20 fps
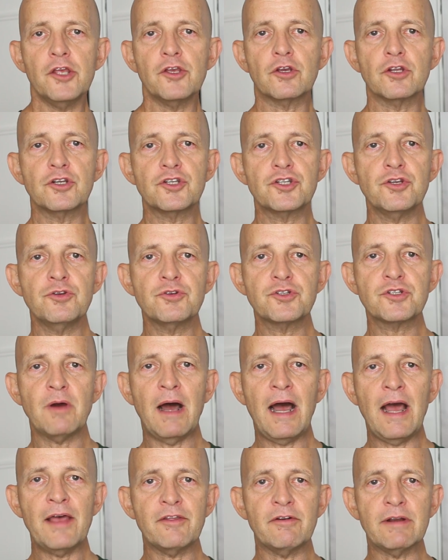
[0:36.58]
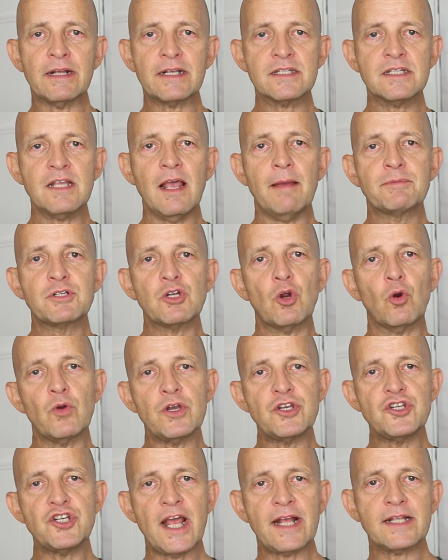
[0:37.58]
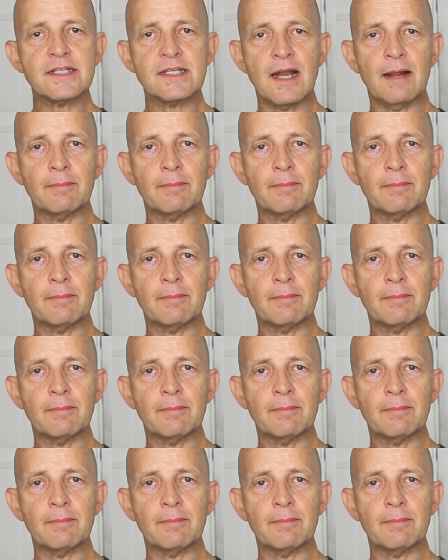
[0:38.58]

you can choose to either accept or reject an